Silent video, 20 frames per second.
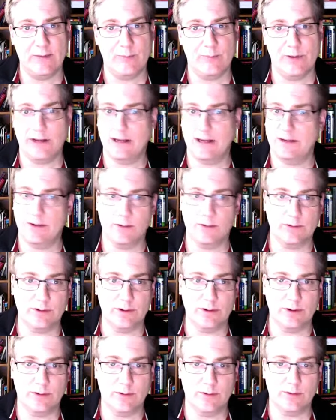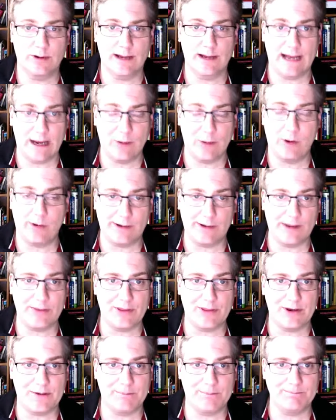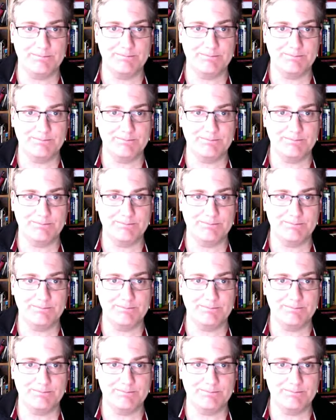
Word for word: but I don't know how I'll get there.